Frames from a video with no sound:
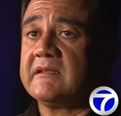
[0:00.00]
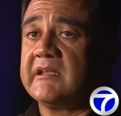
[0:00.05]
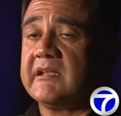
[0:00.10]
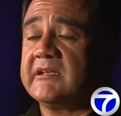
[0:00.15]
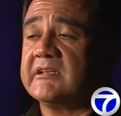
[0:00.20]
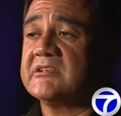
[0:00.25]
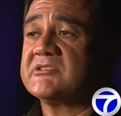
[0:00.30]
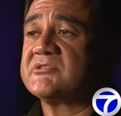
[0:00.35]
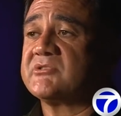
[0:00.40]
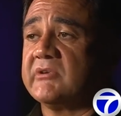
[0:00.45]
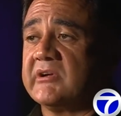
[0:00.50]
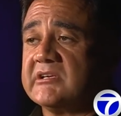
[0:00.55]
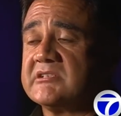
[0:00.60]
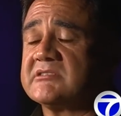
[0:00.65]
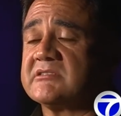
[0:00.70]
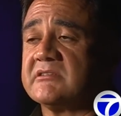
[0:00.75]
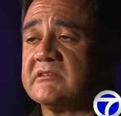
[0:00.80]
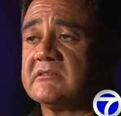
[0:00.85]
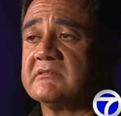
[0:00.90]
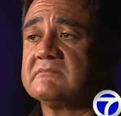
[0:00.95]
They
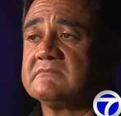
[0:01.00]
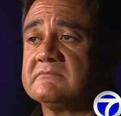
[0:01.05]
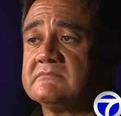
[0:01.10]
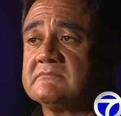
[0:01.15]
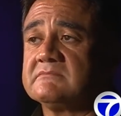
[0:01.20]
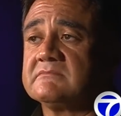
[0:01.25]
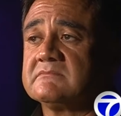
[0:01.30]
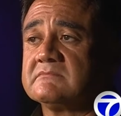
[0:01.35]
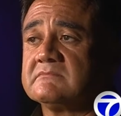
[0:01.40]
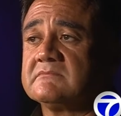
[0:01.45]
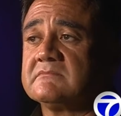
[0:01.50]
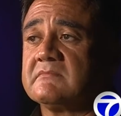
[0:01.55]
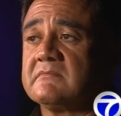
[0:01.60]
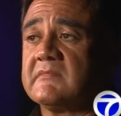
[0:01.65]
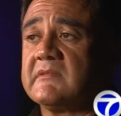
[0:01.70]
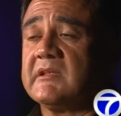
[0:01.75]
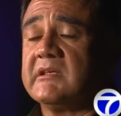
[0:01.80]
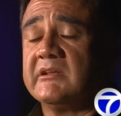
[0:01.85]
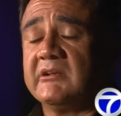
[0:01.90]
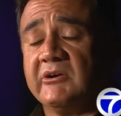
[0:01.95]
disgraced her,
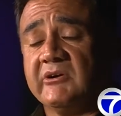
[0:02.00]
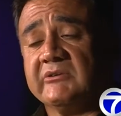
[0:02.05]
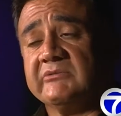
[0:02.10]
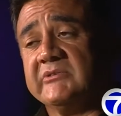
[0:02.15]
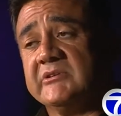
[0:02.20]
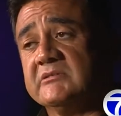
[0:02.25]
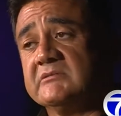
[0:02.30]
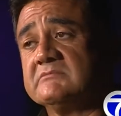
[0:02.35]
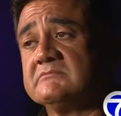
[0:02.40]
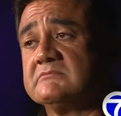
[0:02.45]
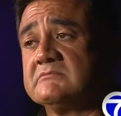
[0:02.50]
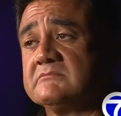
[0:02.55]
in our view.